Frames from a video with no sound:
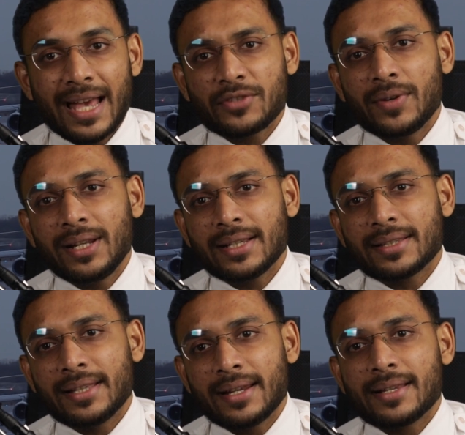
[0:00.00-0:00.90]
As well
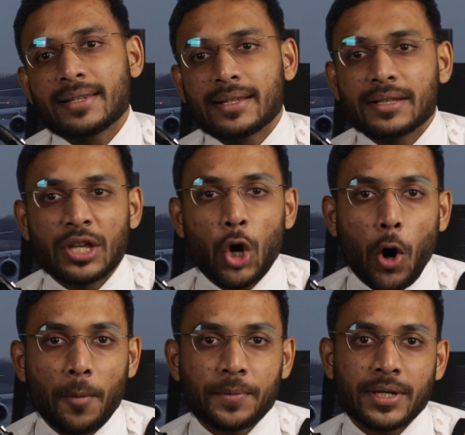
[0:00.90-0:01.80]
as there is the
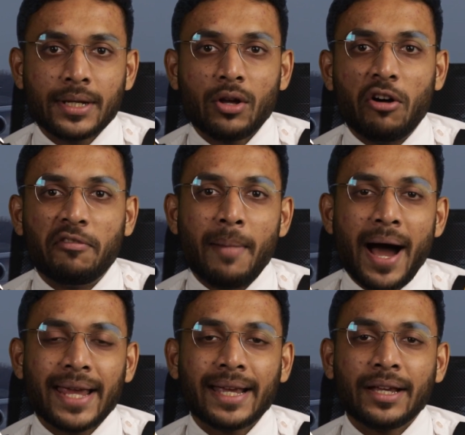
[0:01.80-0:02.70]
option of
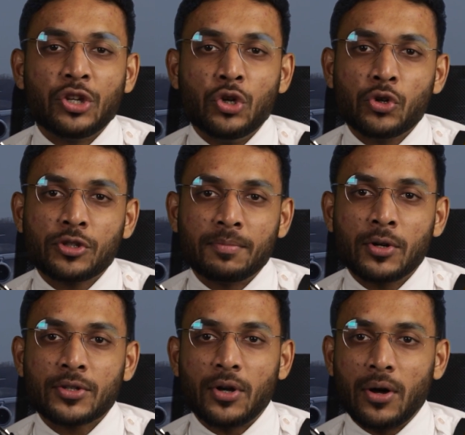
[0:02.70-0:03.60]
buying used
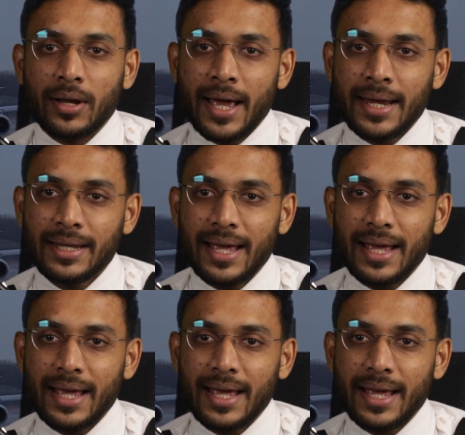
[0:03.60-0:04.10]
books online,